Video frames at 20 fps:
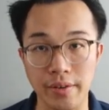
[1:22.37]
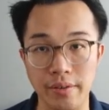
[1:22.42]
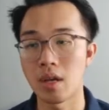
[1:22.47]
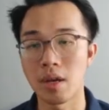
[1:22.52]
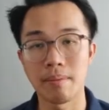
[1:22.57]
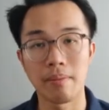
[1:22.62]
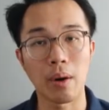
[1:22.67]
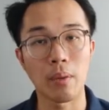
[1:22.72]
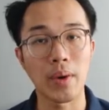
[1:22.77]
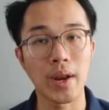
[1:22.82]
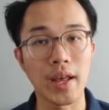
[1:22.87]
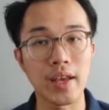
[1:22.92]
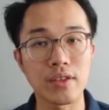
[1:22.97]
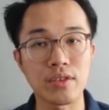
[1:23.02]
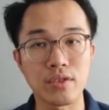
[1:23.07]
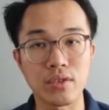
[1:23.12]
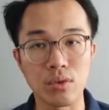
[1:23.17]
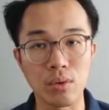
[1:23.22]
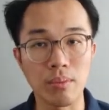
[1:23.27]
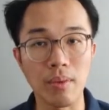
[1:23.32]
but when I
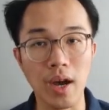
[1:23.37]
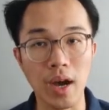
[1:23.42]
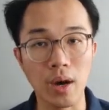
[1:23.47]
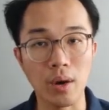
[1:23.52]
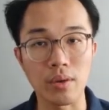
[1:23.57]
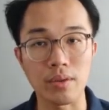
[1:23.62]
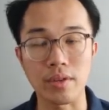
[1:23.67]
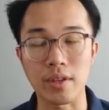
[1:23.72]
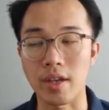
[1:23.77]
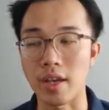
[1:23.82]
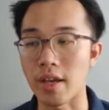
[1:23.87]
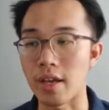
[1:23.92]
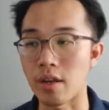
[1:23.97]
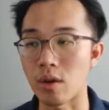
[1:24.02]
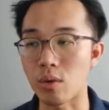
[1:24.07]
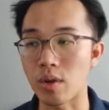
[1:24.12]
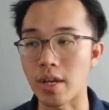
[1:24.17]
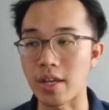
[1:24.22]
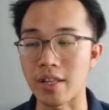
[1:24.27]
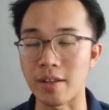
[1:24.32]
zoom out and
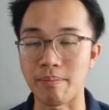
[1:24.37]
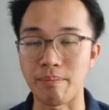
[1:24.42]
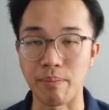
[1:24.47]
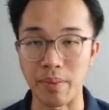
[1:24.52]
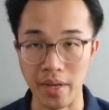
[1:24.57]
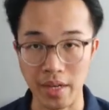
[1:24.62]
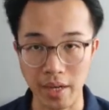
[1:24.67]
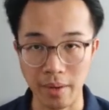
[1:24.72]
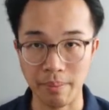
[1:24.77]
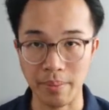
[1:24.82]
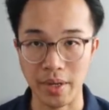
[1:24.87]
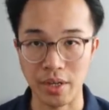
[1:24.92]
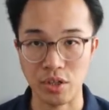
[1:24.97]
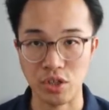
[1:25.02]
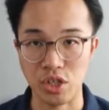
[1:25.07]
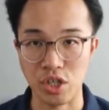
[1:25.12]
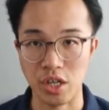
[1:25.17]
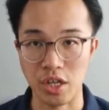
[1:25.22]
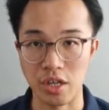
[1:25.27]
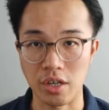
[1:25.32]
look at the bigger
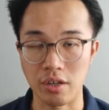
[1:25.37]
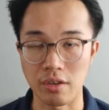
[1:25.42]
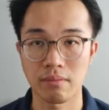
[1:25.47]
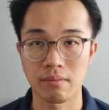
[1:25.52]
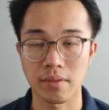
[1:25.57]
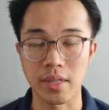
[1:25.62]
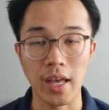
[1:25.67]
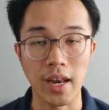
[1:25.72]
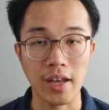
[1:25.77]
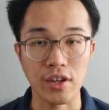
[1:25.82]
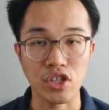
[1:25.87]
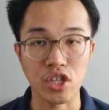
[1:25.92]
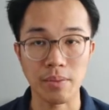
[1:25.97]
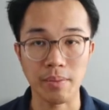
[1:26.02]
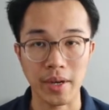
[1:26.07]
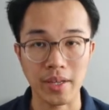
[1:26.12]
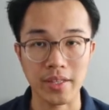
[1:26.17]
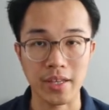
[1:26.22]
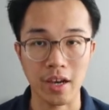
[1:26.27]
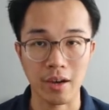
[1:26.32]
picture, that actually
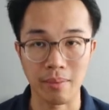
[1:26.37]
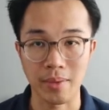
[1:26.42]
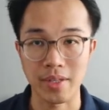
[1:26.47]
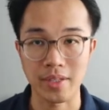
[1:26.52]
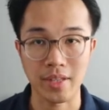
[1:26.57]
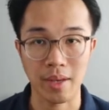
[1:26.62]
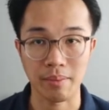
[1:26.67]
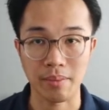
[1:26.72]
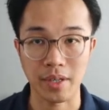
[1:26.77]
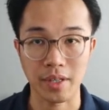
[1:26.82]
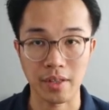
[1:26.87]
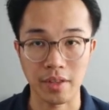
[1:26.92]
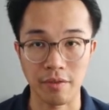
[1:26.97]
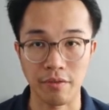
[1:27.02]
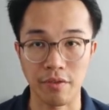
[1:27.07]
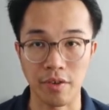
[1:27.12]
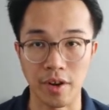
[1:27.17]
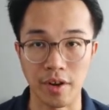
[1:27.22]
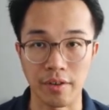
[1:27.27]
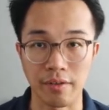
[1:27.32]
might tell me something
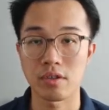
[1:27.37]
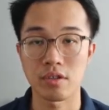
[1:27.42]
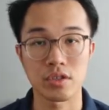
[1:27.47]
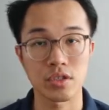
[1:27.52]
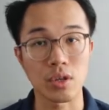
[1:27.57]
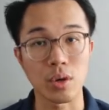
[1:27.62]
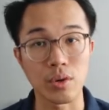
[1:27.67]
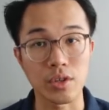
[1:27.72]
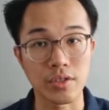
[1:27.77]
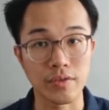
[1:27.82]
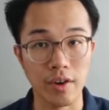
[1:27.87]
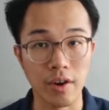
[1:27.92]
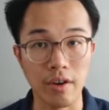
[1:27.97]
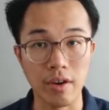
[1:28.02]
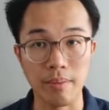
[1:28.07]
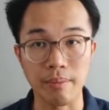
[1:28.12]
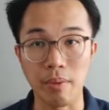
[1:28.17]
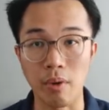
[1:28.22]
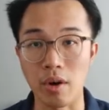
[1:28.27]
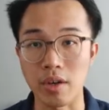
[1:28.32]
different. So it's very
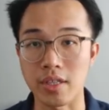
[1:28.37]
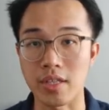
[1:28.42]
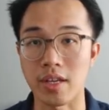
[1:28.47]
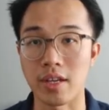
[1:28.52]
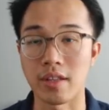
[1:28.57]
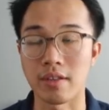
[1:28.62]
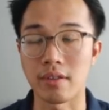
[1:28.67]
important